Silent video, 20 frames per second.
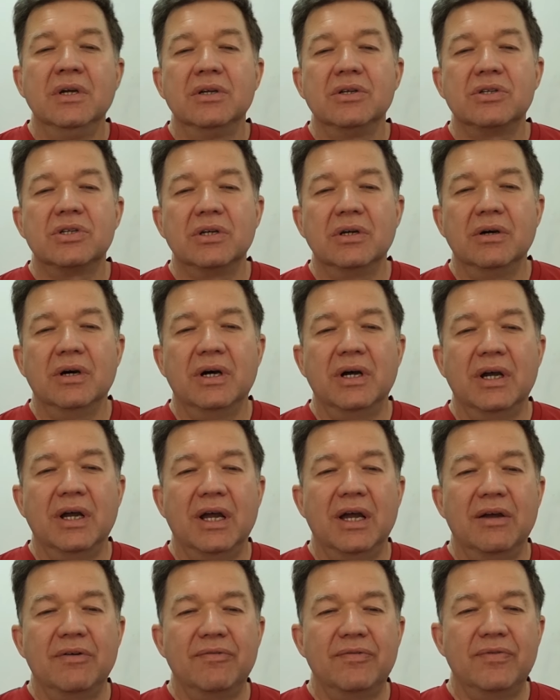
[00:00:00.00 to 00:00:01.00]
So I
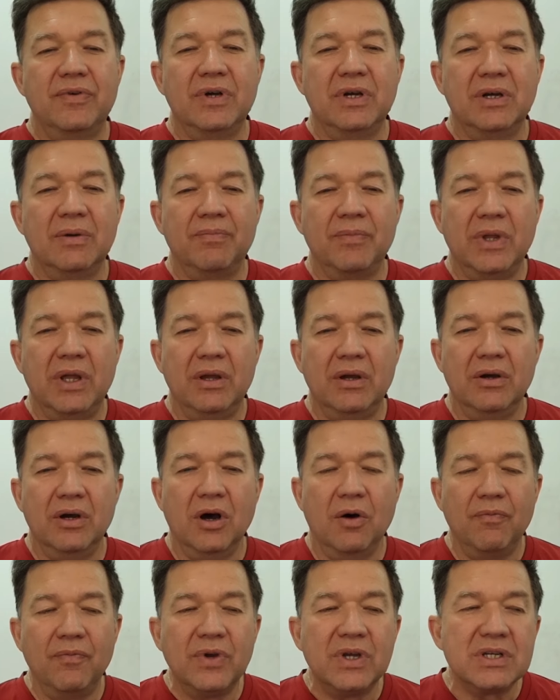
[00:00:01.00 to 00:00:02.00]
have
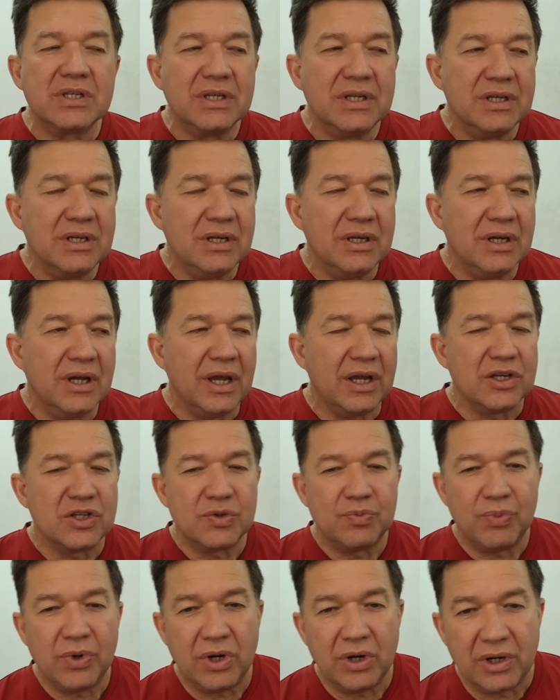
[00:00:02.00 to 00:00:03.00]
obviously
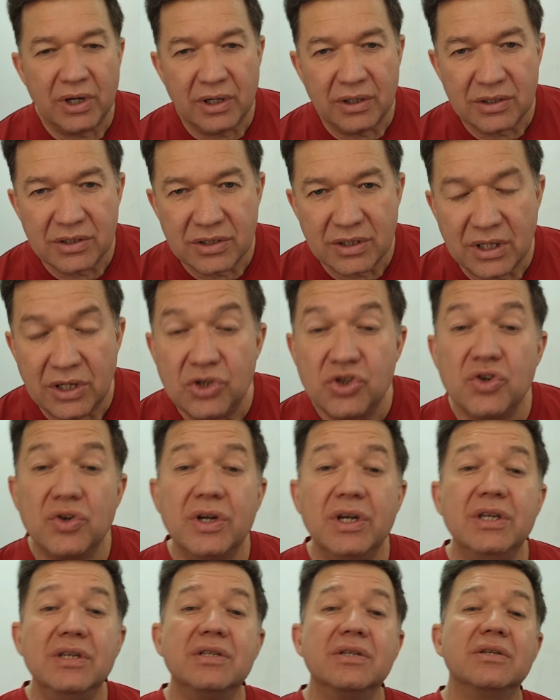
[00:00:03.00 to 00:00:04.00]
experienced
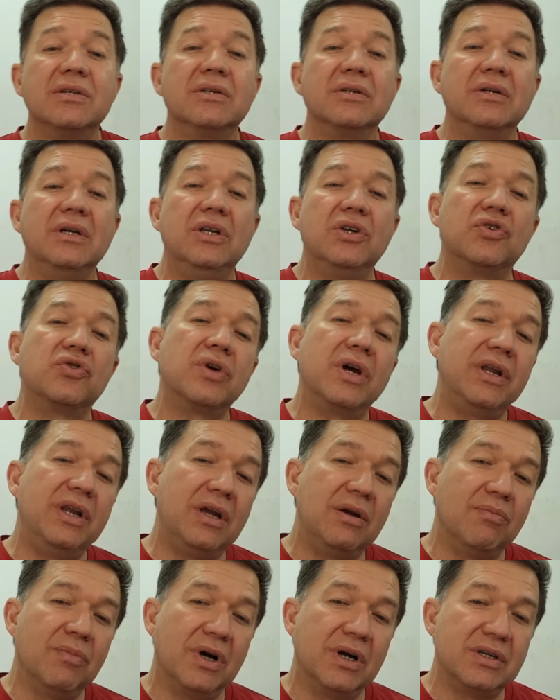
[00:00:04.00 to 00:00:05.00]
injuries in
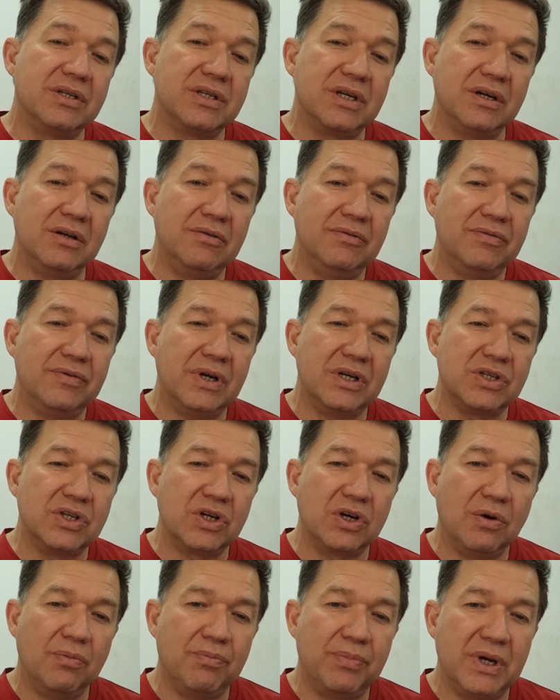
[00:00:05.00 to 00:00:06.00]
training myself as
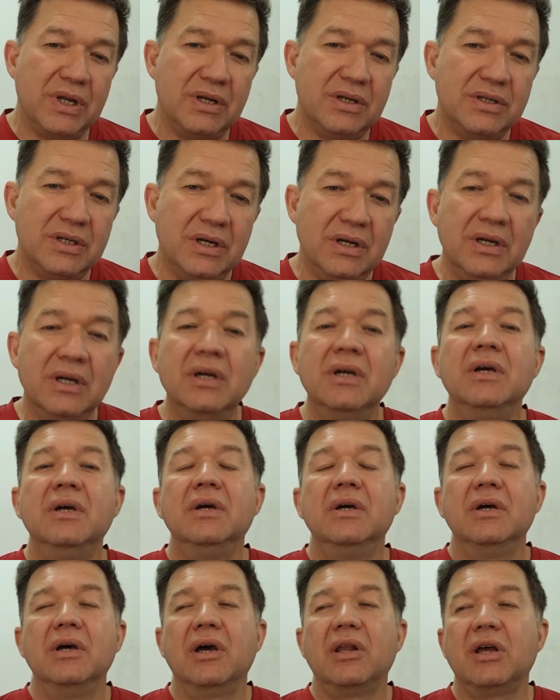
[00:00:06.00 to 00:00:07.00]
a competitor,
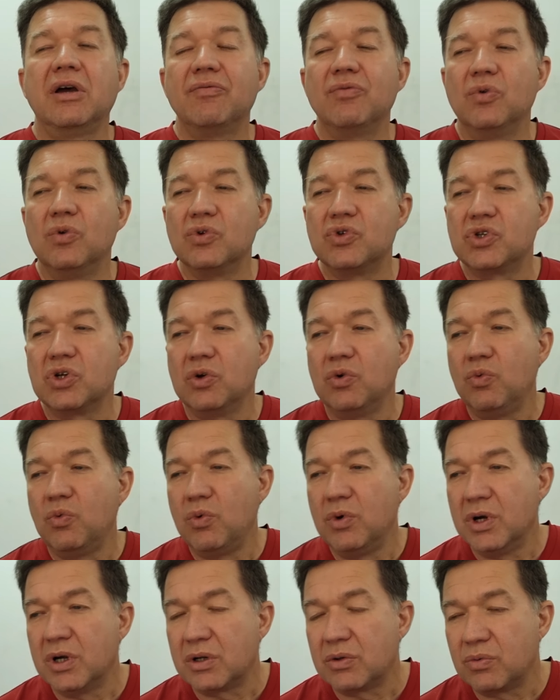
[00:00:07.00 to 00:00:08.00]
and I've also
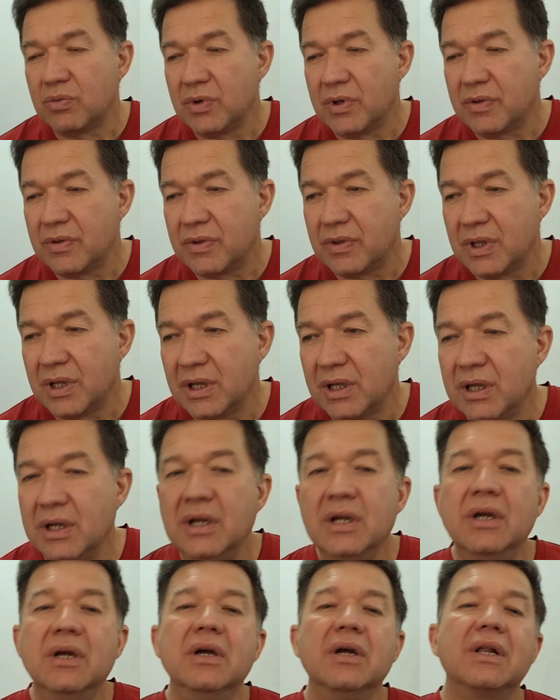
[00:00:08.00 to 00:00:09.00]
worked with
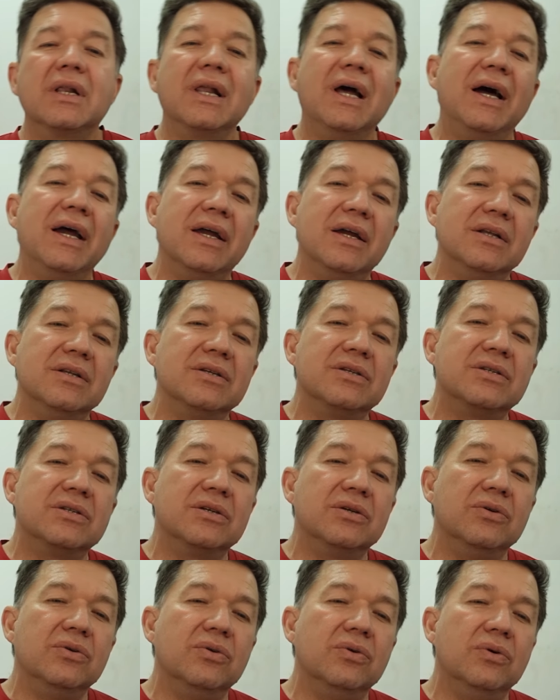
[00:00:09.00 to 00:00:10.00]

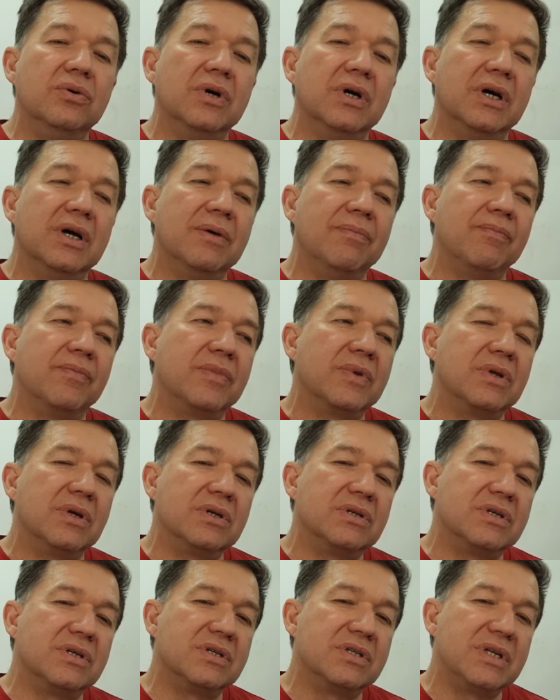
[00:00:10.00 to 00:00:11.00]
clients who
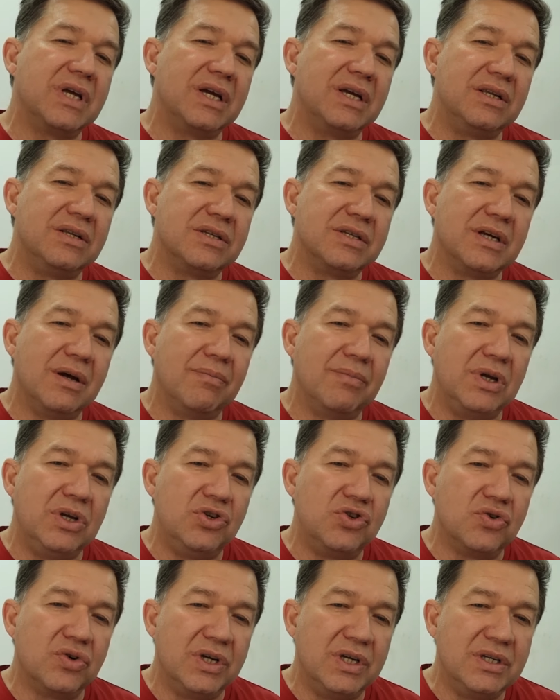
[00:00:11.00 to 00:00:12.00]
sustained some
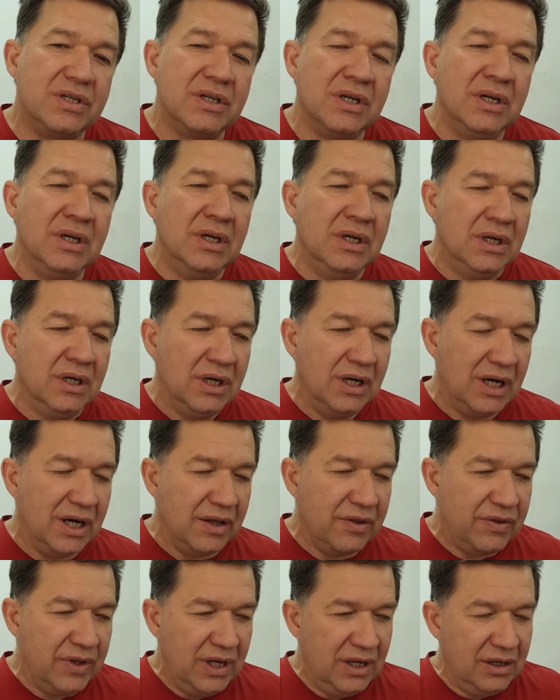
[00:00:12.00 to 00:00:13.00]
injuries.
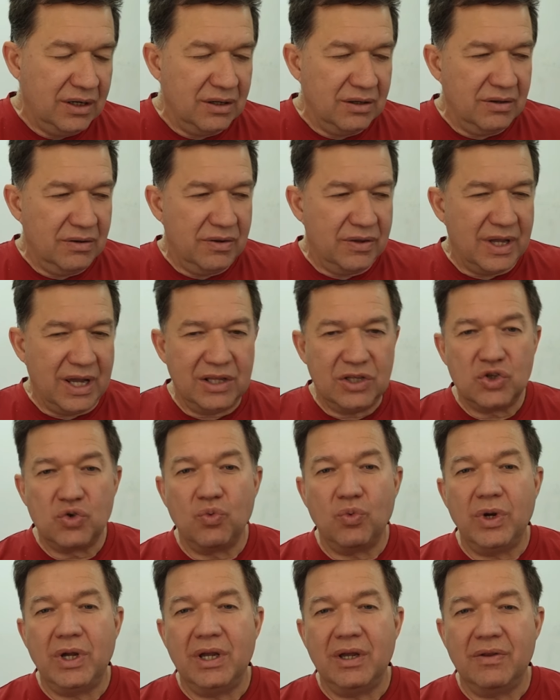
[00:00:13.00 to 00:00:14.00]
I think that's
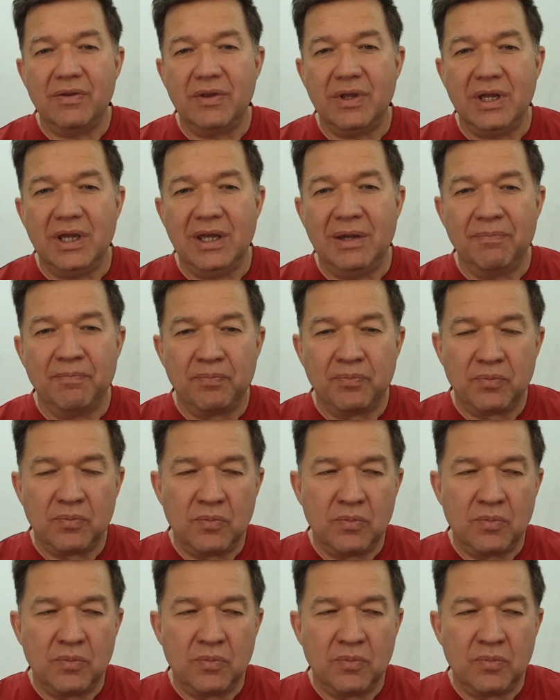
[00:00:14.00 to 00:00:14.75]
where the